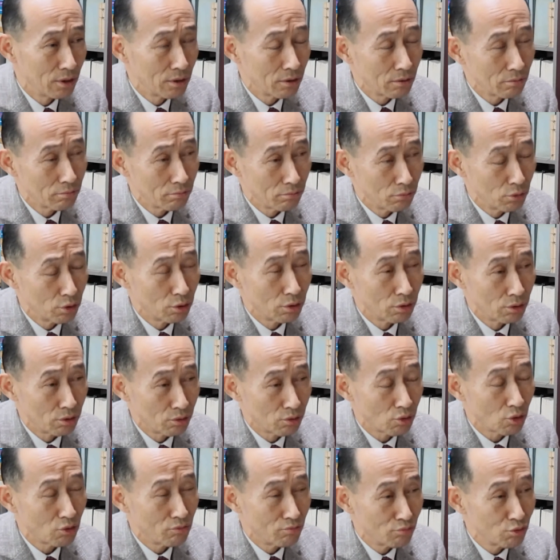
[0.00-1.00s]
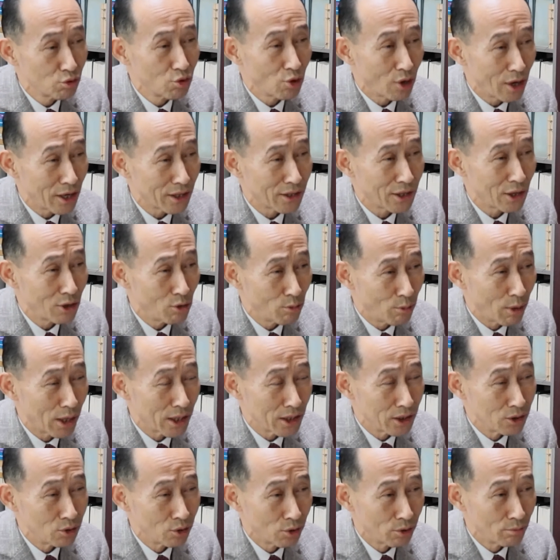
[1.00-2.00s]
Even those papers have a
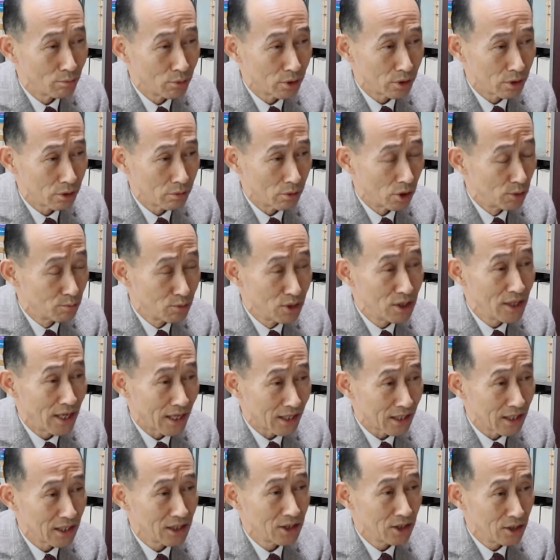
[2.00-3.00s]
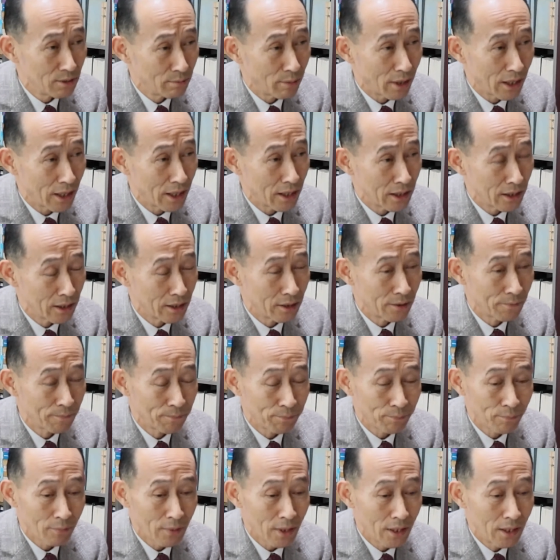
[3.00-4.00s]
wrong understanding of electrolyzed
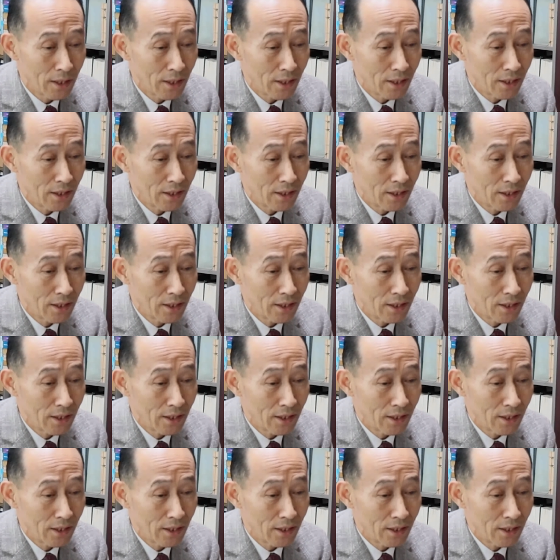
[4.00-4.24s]
water.